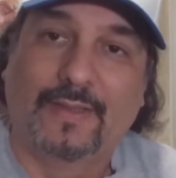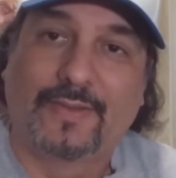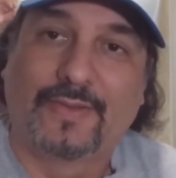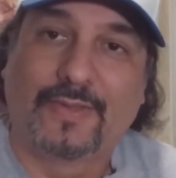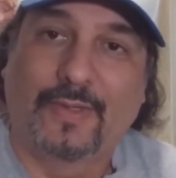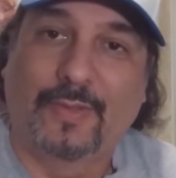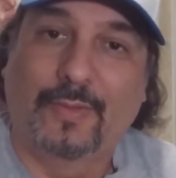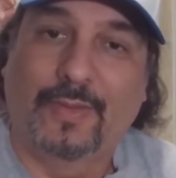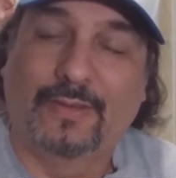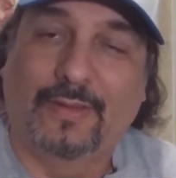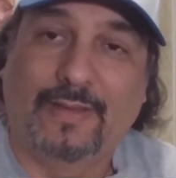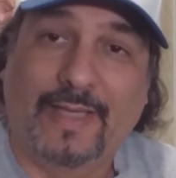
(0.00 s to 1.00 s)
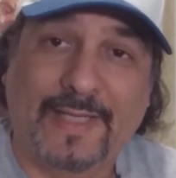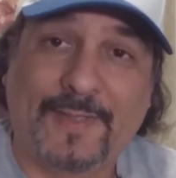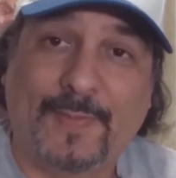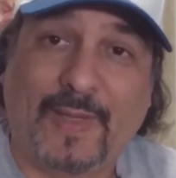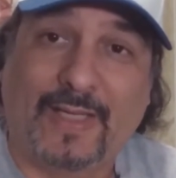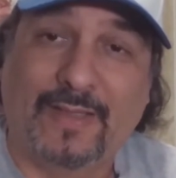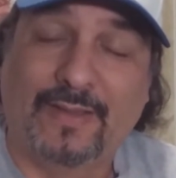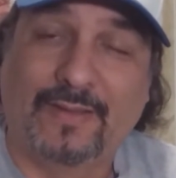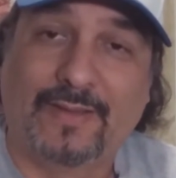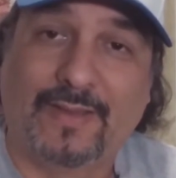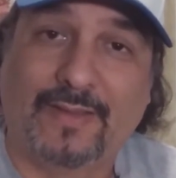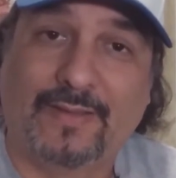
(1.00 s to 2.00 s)
So on the last
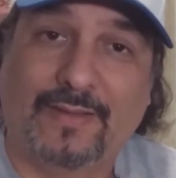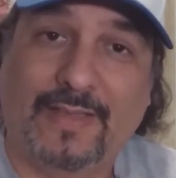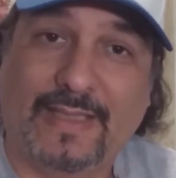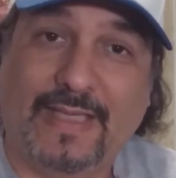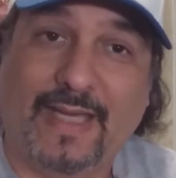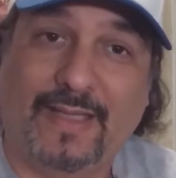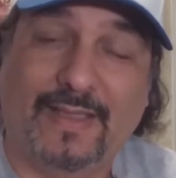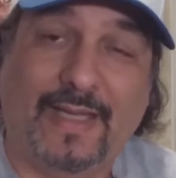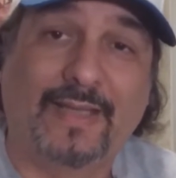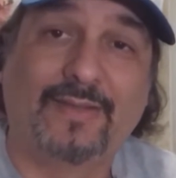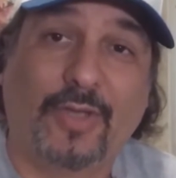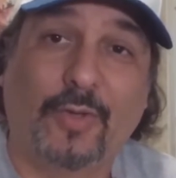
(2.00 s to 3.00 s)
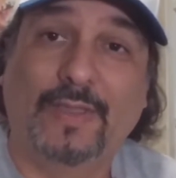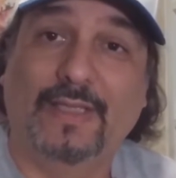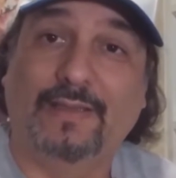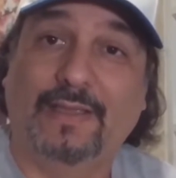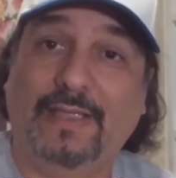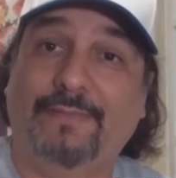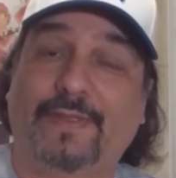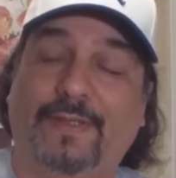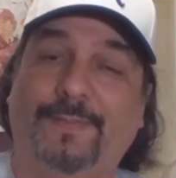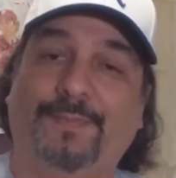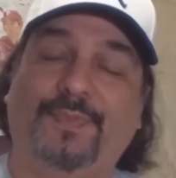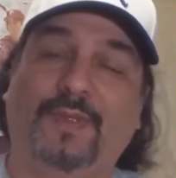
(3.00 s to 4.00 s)
ballot, Dick Allen and Tony Oliva